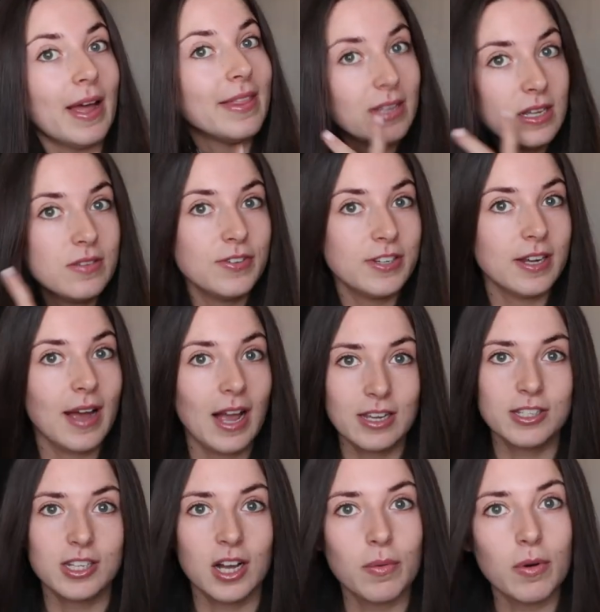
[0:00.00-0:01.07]
this video
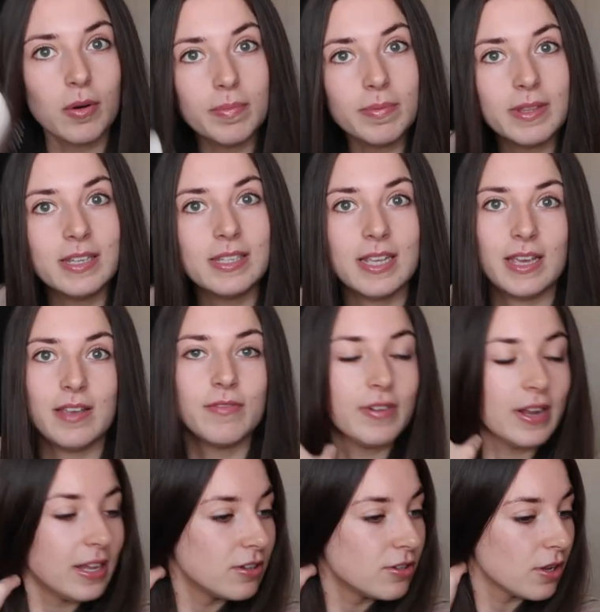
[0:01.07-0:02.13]
has to go up this
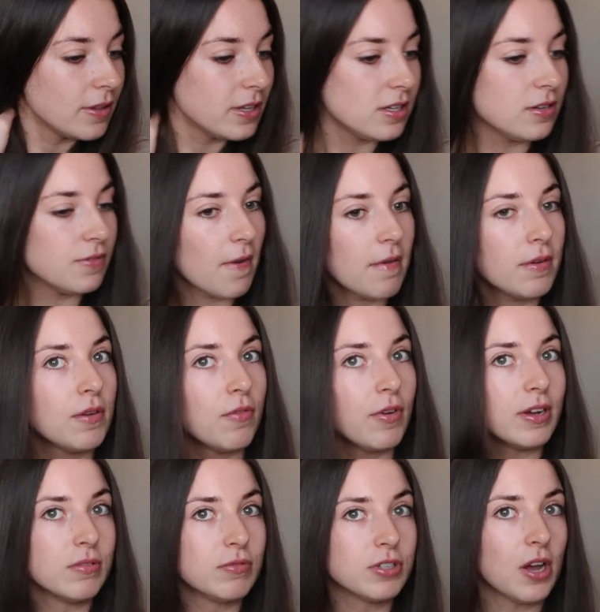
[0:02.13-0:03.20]
evening, so this is very
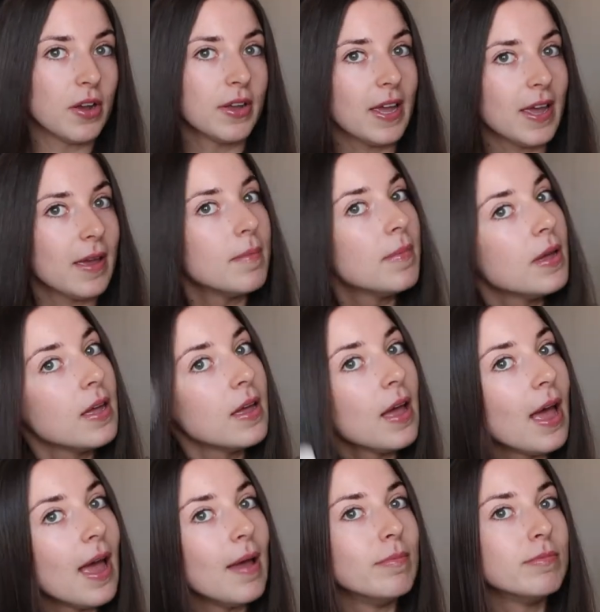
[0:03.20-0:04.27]
real time.
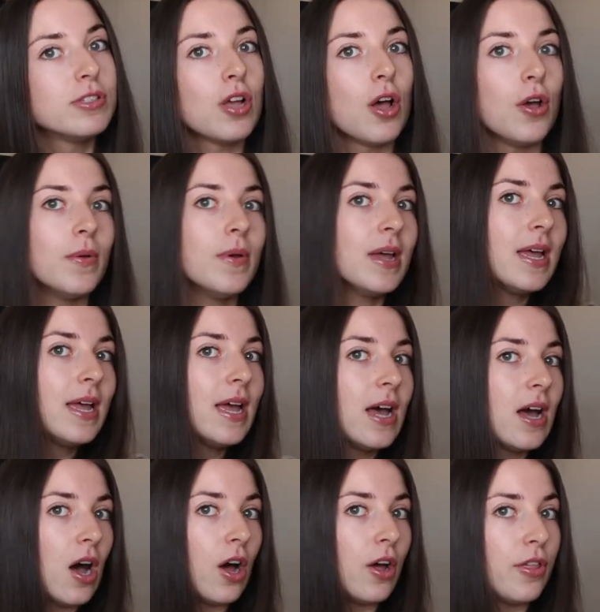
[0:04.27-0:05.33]
So
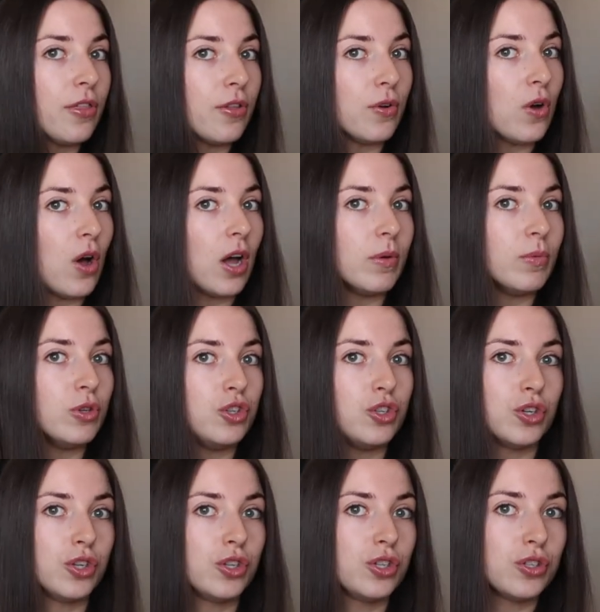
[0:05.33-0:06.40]
I thought I would
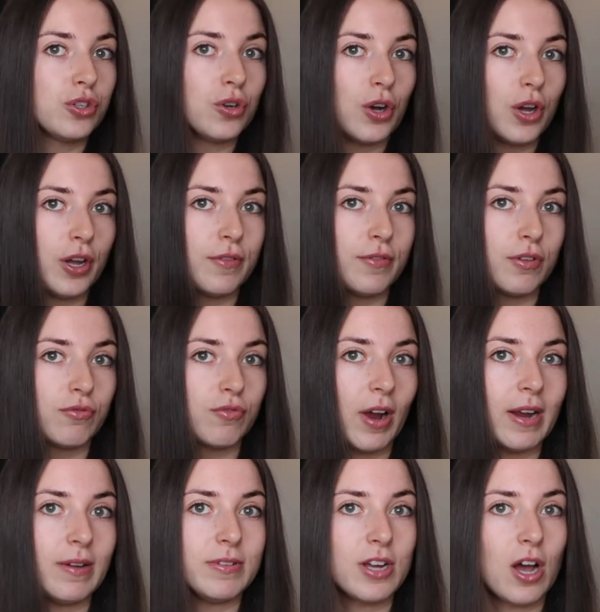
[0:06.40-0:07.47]
just sort of
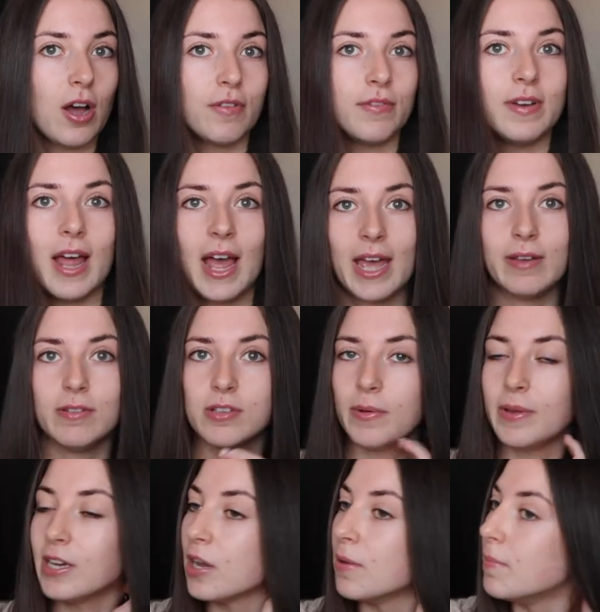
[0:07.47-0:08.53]
round it off now so
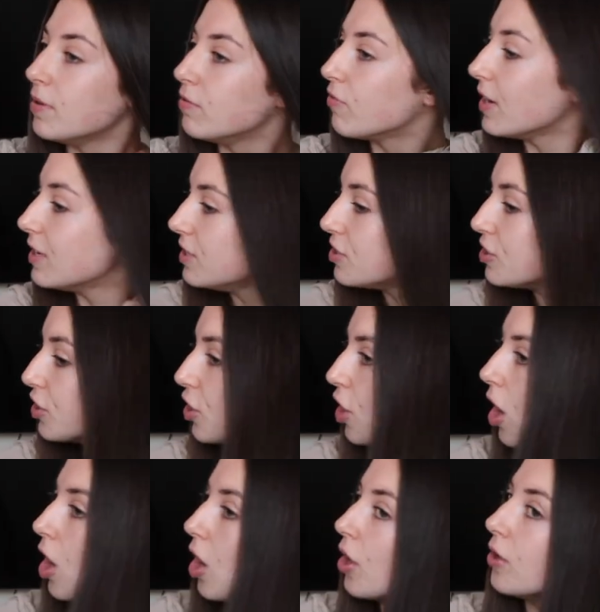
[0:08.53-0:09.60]
it can be ready to
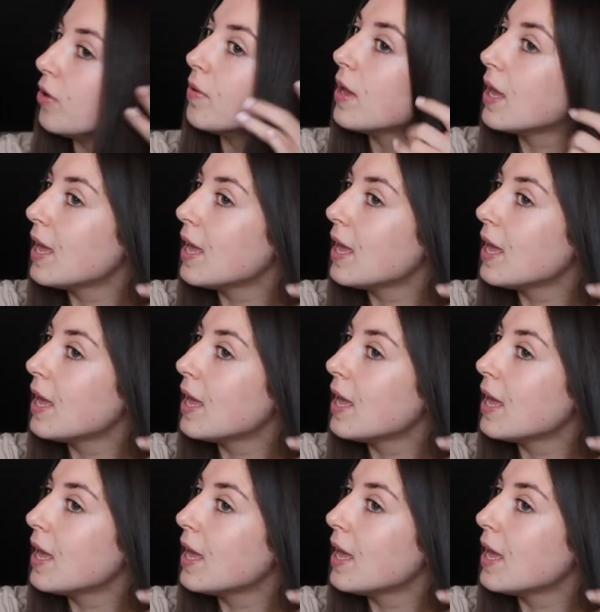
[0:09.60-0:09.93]
go.